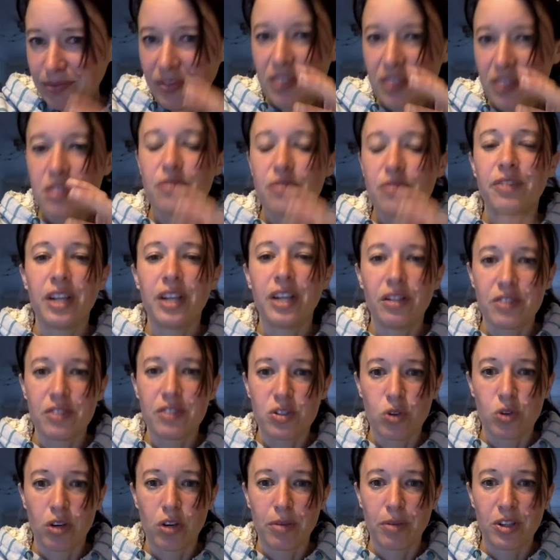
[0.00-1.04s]
To feel the
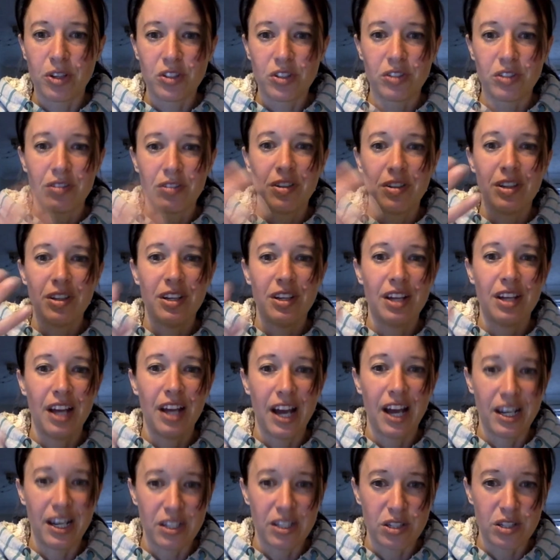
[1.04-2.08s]
strong emotion
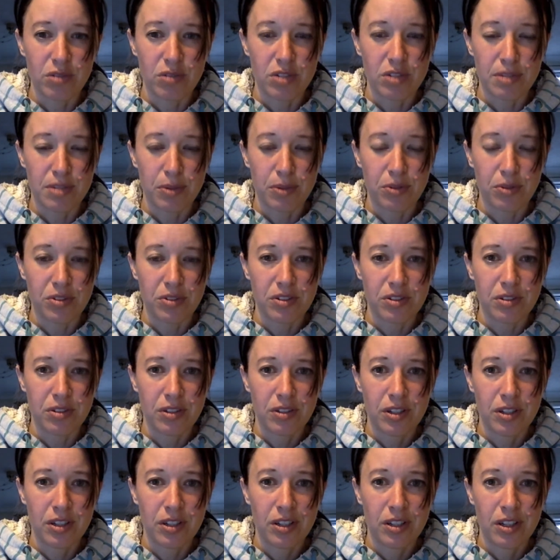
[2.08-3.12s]
and to respond.
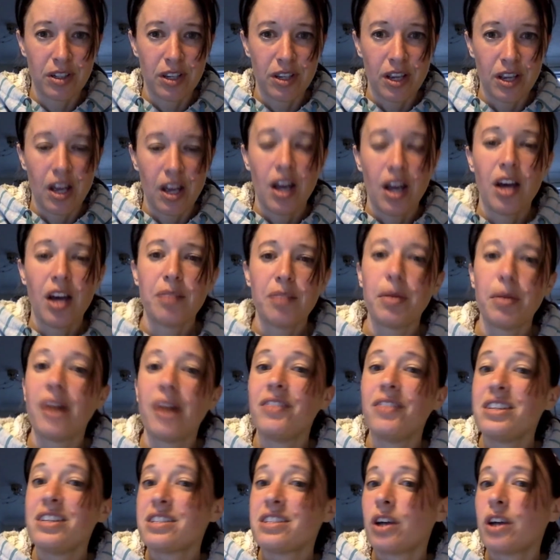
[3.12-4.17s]
But
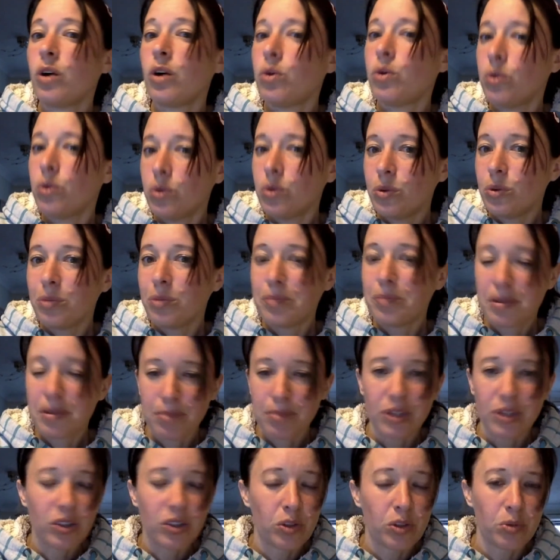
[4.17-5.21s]
these are all
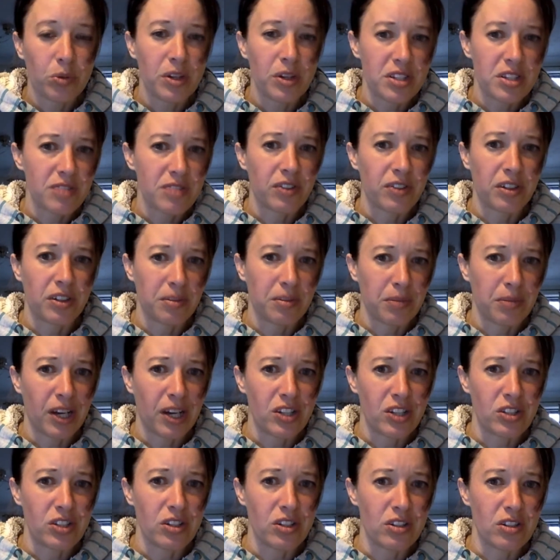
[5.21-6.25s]
biblical words for
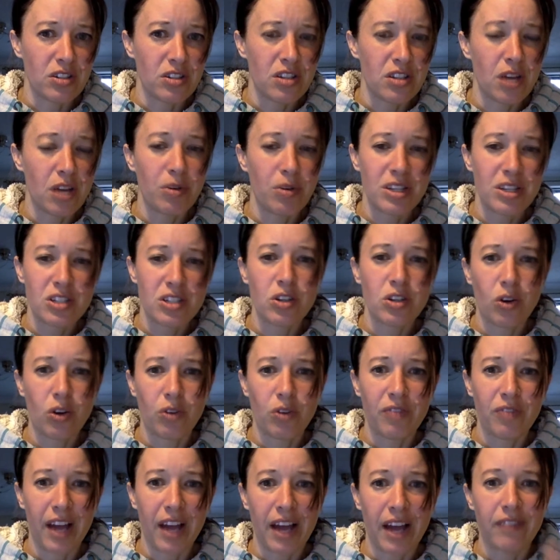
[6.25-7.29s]
compassion. So it's not
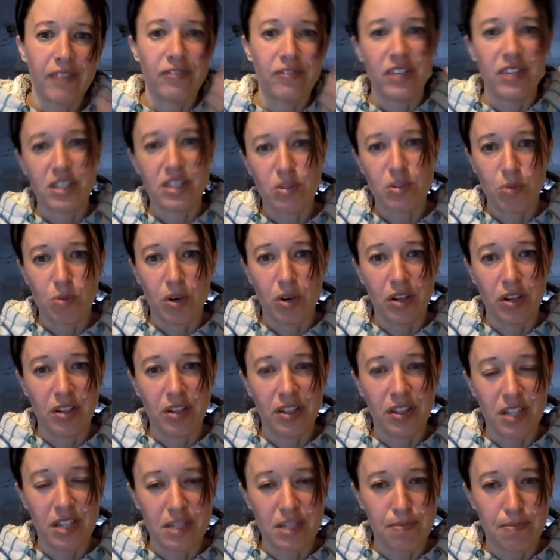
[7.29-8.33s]
that this one
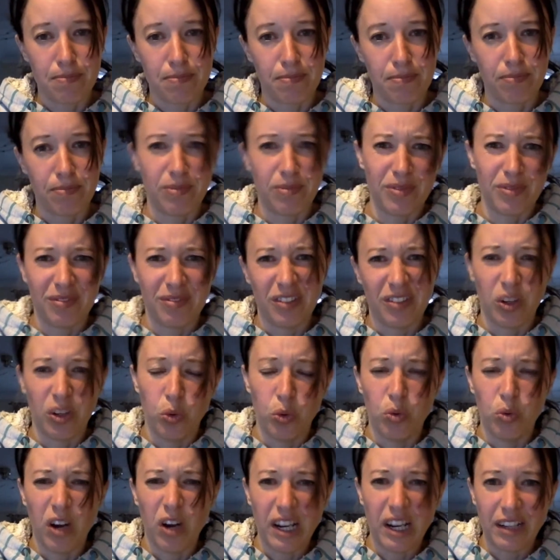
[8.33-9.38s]
is all
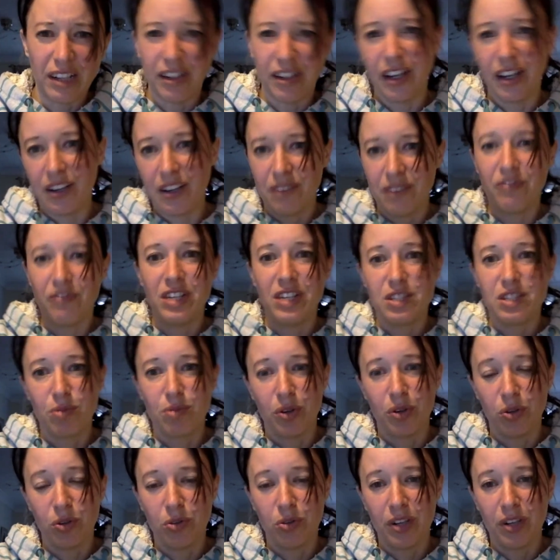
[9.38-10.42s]
right and this one
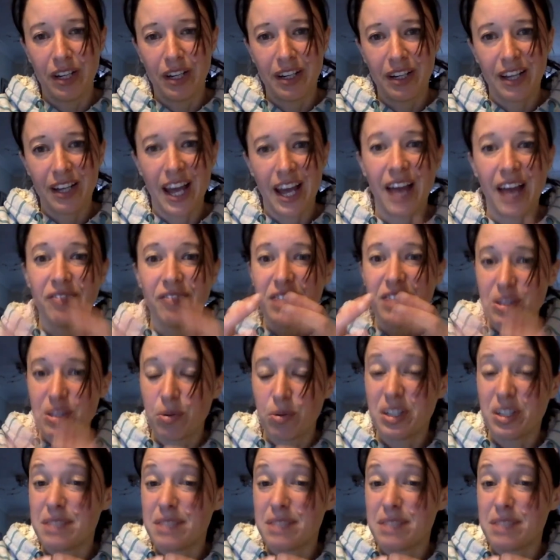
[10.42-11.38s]
all right and this one is